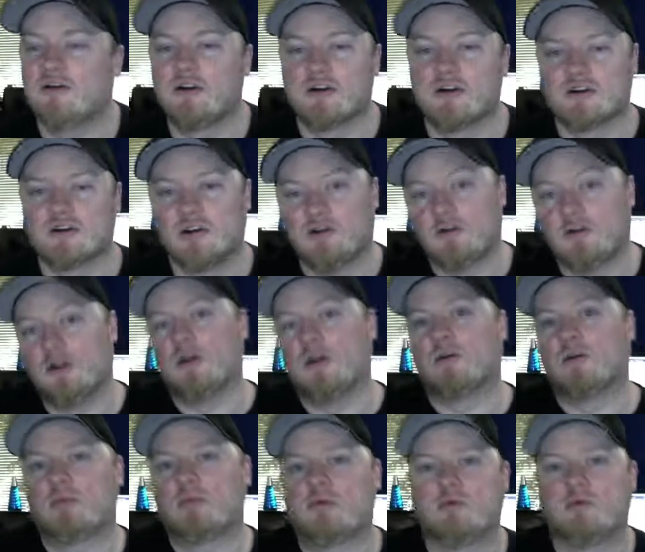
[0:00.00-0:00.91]
level up.
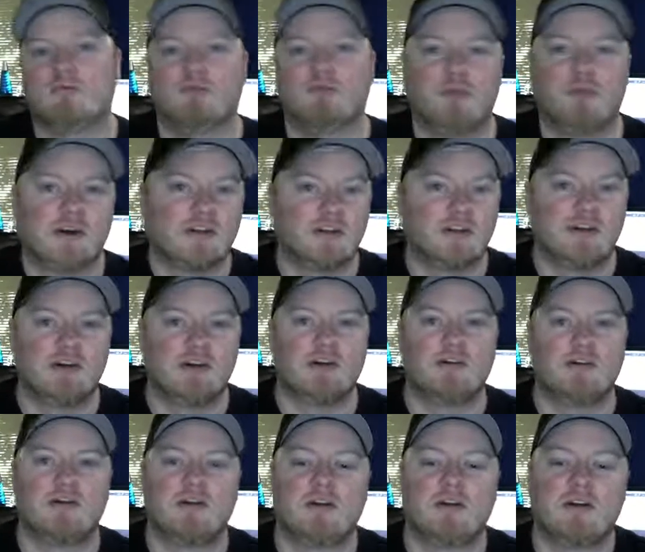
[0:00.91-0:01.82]
Makes it
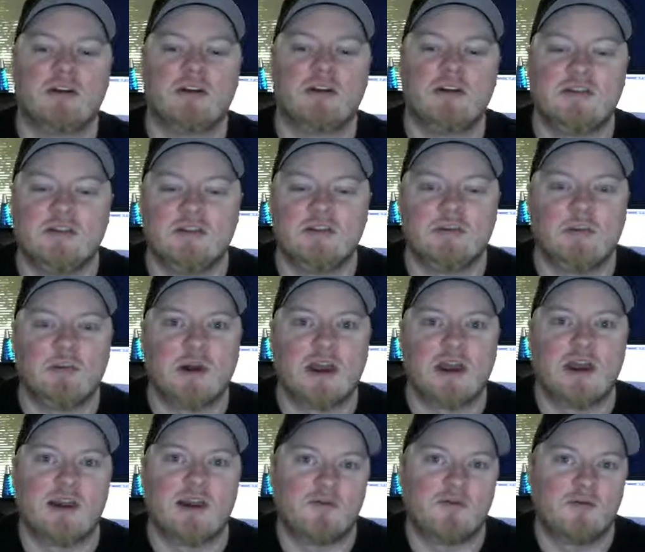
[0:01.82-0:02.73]
an easy
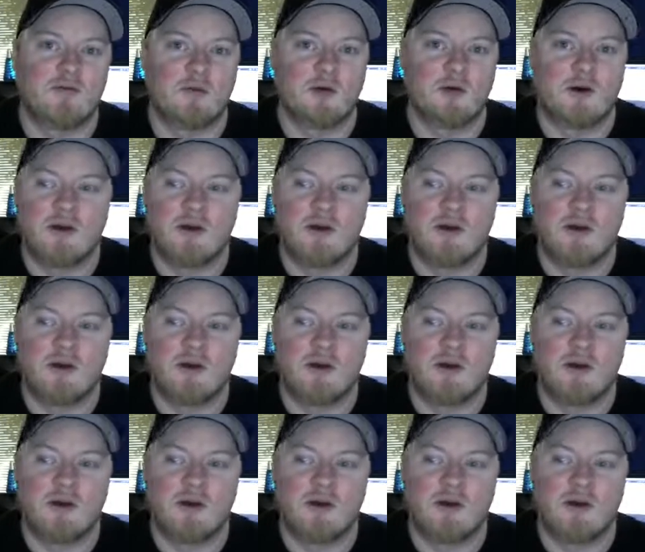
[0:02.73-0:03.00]
mechanic for it.